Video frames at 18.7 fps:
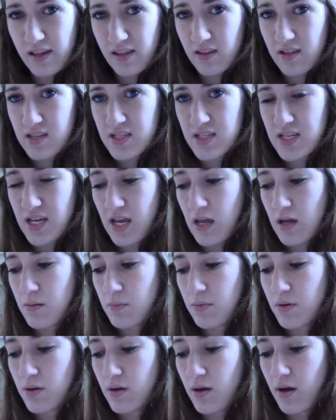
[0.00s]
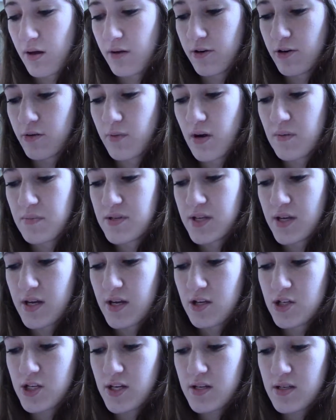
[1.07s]
this tape on her
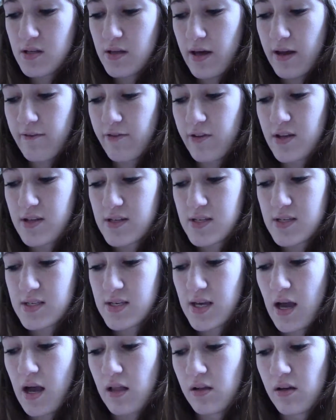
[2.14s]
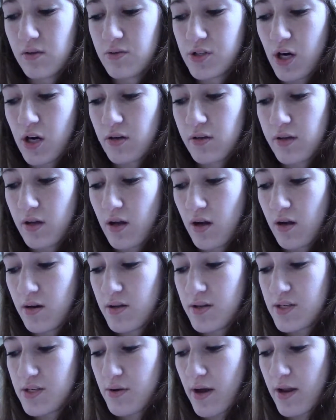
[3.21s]
website. She has a lot of things that say, "Hello, darling," on
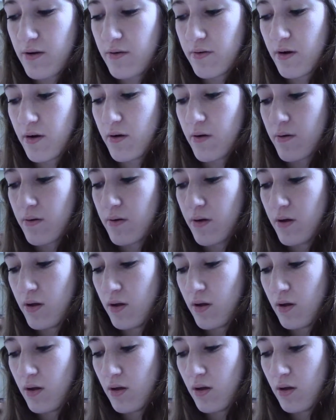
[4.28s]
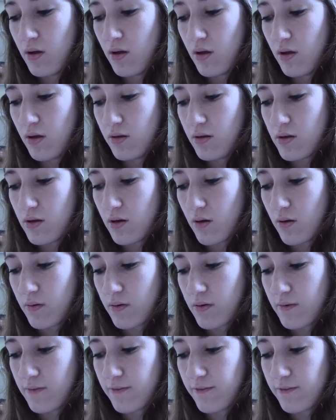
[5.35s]
it, so I don't know, you
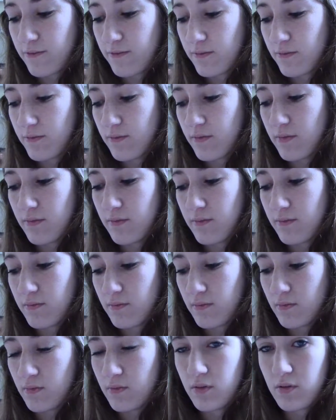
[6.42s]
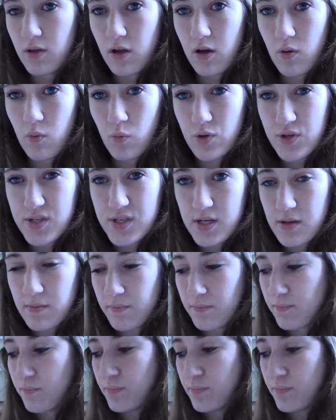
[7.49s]
know, if, we'll see.